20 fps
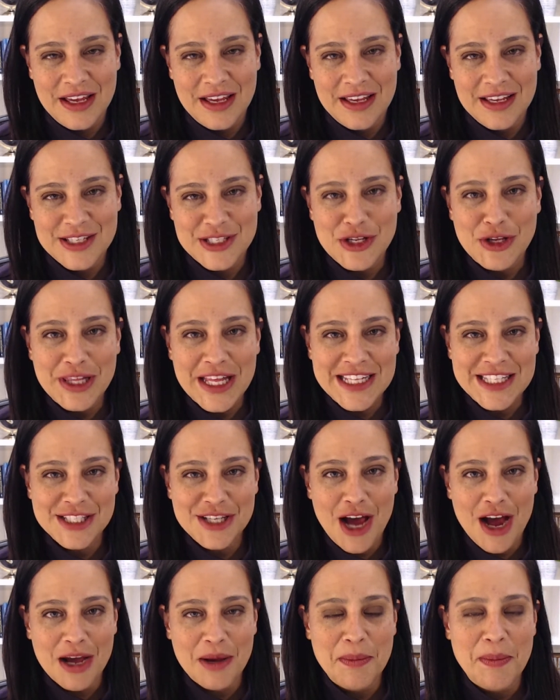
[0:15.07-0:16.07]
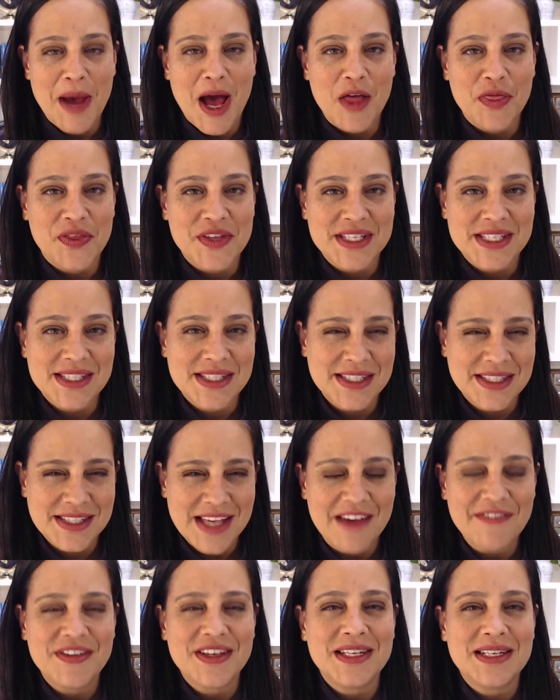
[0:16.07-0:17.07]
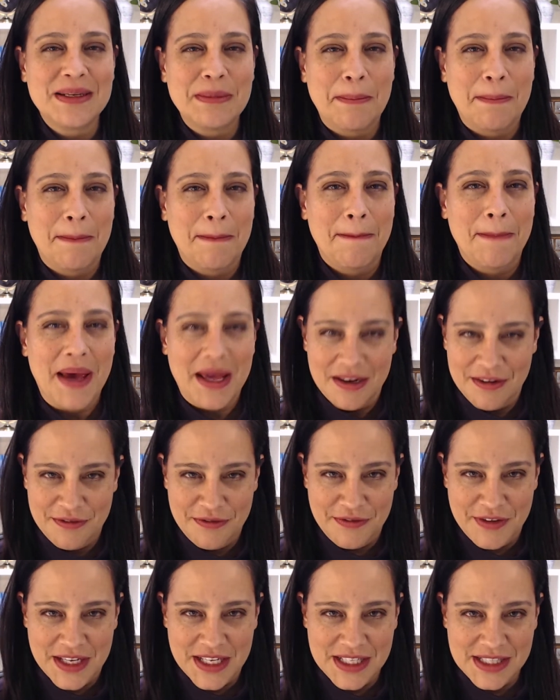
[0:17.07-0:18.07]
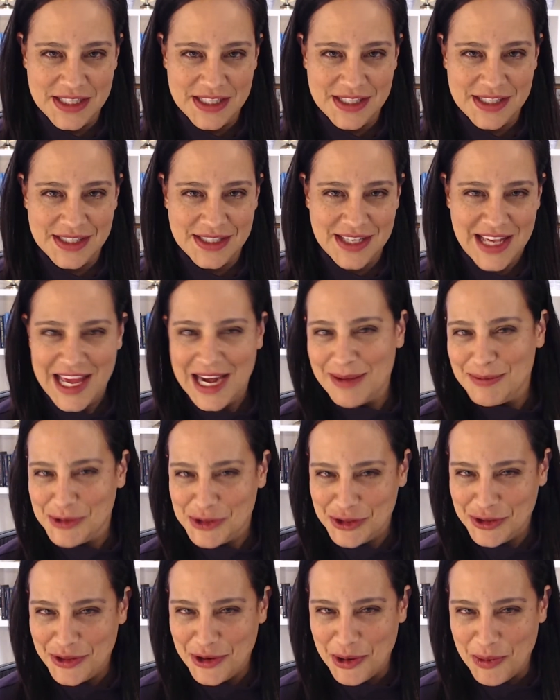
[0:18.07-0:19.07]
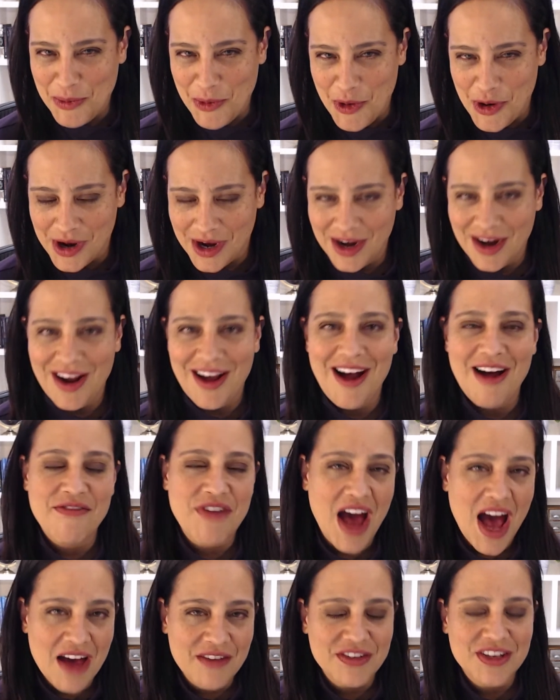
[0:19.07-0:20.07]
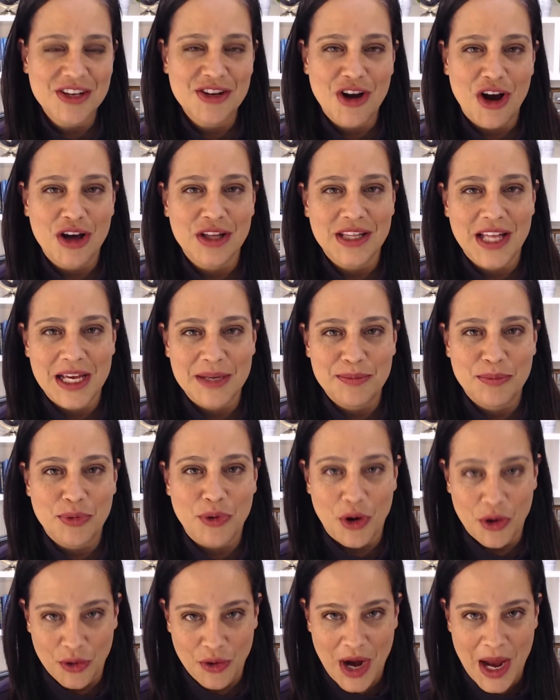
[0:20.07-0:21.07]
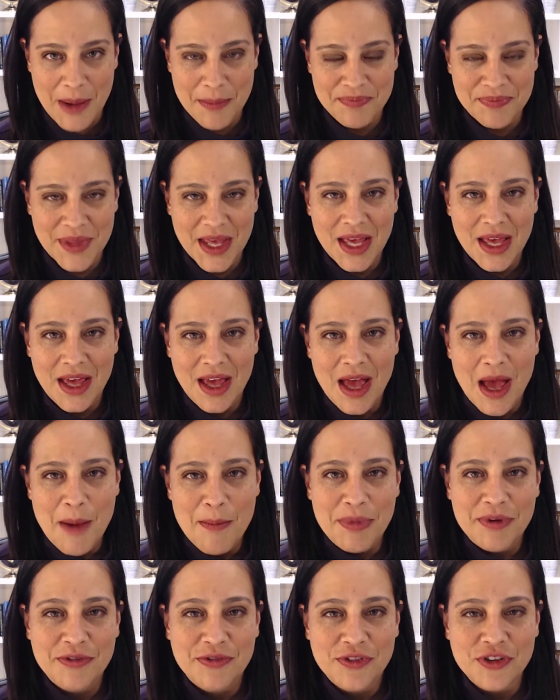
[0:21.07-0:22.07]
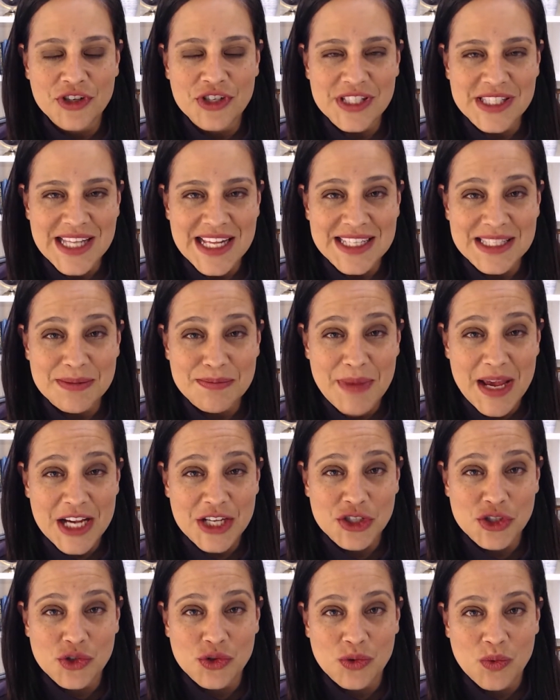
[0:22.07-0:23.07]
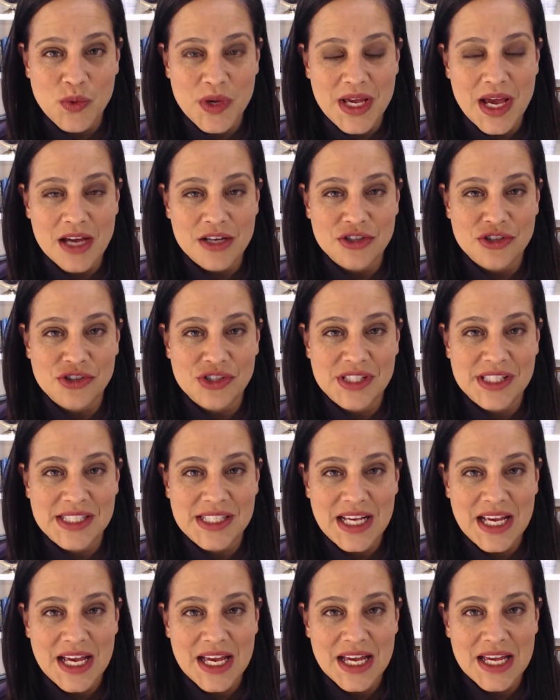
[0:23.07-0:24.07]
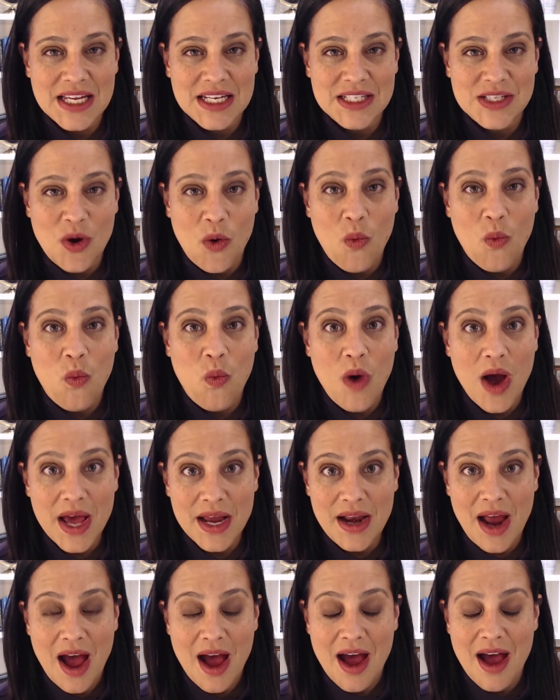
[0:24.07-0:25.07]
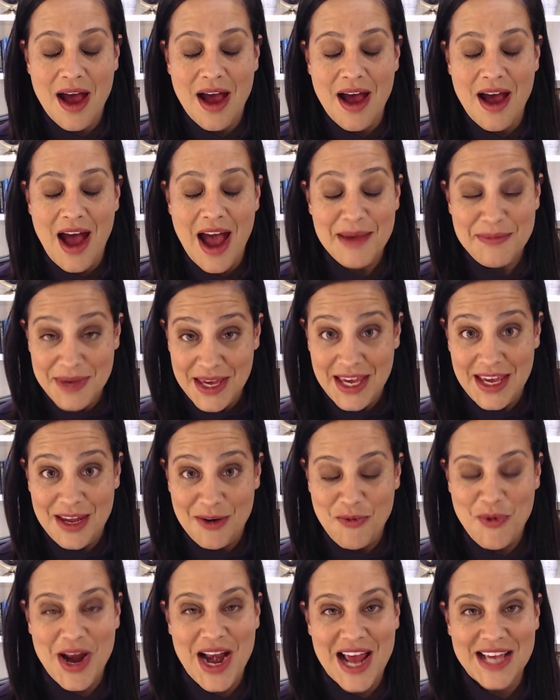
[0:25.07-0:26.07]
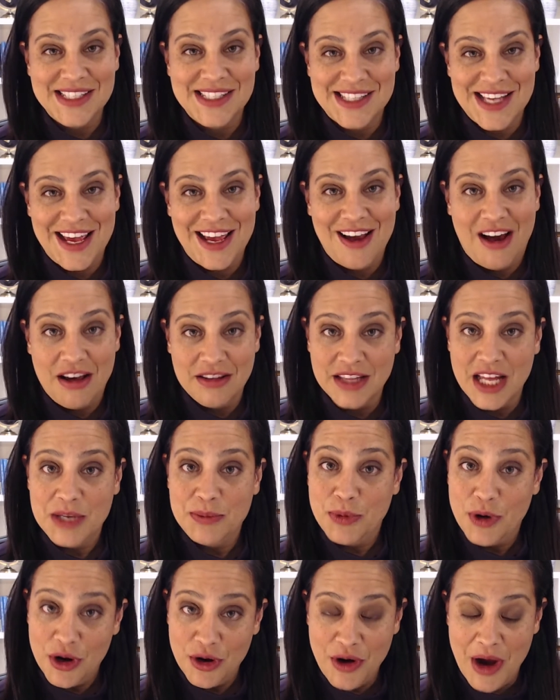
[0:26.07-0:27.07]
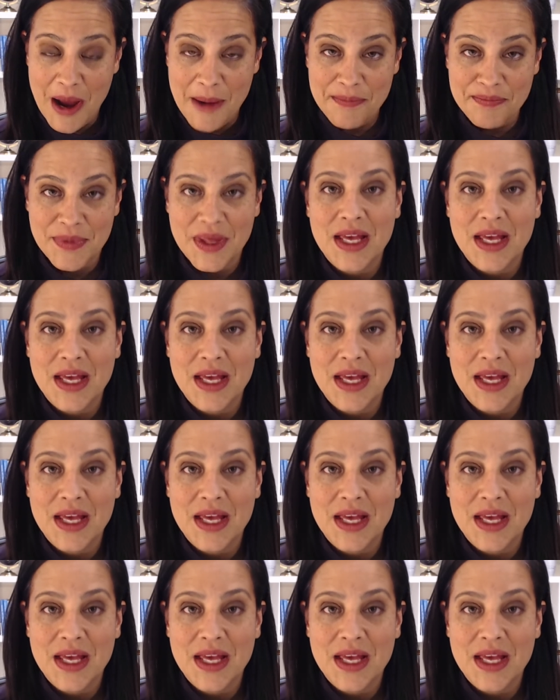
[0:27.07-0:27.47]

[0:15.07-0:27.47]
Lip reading: So let's talk about the seven benefits, and I'm sure there are more, of having an online program. But first, let's make sure we understand what I mean when I say online program.